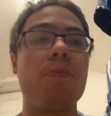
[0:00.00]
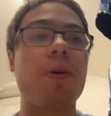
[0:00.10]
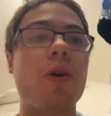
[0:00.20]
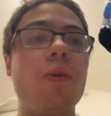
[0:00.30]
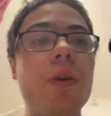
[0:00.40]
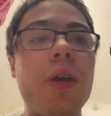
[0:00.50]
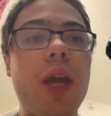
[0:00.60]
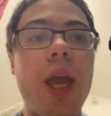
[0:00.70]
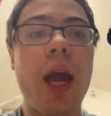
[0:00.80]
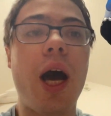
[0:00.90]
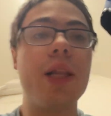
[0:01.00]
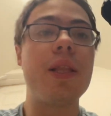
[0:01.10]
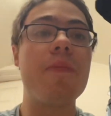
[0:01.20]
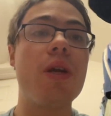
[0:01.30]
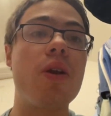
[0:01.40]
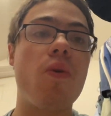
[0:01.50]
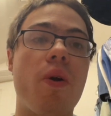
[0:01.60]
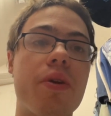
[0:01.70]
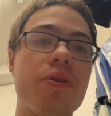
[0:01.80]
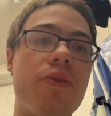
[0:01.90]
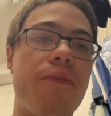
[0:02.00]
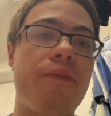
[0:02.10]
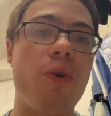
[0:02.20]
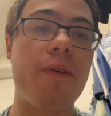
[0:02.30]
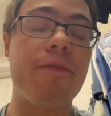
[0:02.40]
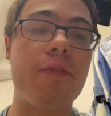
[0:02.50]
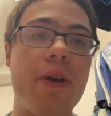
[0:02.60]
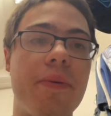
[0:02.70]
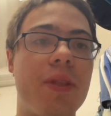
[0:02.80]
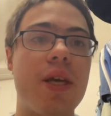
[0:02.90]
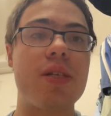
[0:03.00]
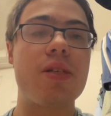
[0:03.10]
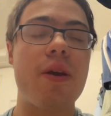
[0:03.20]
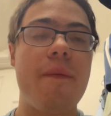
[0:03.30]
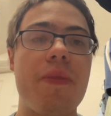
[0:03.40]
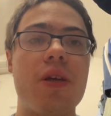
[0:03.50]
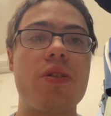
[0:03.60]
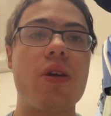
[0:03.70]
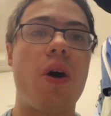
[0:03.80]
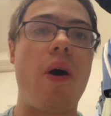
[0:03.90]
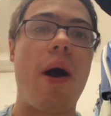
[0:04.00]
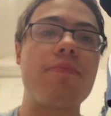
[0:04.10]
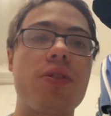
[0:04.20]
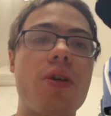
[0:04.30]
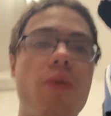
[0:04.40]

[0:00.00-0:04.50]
cool. You can get unlimited orders for free with this. So I'm just going to